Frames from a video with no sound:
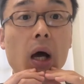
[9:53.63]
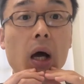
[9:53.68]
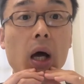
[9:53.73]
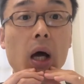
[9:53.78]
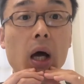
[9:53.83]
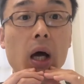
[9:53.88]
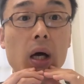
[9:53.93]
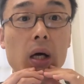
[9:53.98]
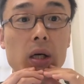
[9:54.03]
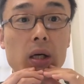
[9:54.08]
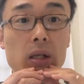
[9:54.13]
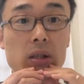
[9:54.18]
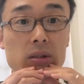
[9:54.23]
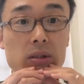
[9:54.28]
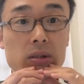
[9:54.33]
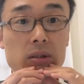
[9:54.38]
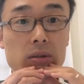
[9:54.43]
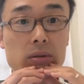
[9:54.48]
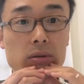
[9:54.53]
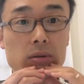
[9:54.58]

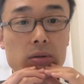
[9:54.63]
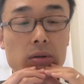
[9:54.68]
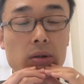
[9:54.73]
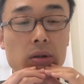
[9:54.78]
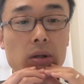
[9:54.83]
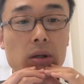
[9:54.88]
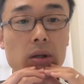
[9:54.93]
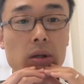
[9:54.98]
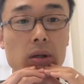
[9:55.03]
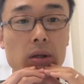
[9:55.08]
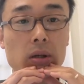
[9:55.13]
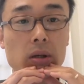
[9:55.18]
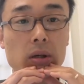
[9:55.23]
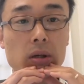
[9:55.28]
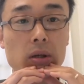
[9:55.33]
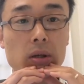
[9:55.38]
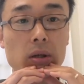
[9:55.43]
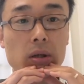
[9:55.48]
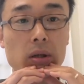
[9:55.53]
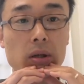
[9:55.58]

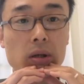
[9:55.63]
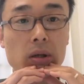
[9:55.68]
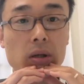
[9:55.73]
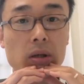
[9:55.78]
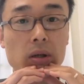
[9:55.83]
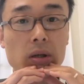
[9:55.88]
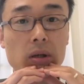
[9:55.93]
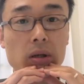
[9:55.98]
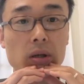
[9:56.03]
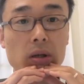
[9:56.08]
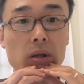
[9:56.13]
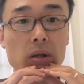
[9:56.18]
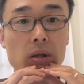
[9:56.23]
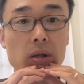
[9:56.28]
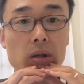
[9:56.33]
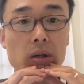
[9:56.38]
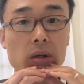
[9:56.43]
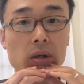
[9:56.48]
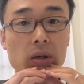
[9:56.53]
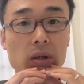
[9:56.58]

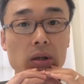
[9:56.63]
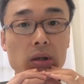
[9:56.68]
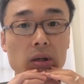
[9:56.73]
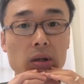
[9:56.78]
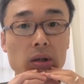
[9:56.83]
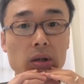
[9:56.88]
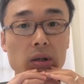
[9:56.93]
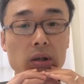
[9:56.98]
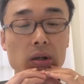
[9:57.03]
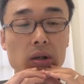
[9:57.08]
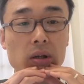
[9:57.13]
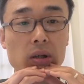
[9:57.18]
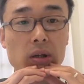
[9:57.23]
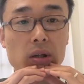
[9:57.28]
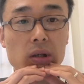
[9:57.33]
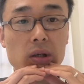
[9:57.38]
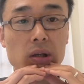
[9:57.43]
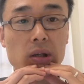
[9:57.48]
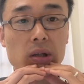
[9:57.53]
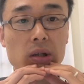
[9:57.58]

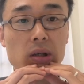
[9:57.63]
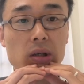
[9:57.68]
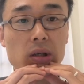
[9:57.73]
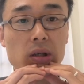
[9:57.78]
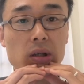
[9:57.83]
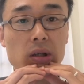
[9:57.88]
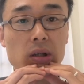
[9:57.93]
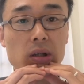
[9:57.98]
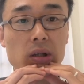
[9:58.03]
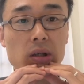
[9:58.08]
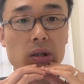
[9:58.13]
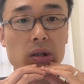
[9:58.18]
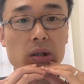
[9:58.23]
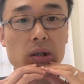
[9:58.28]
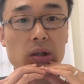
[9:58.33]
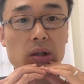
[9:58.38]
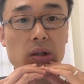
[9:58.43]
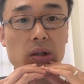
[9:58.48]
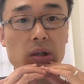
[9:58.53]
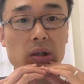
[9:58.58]

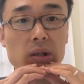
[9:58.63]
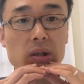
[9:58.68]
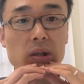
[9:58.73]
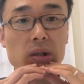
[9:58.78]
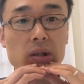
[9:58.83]
Nobody speaks.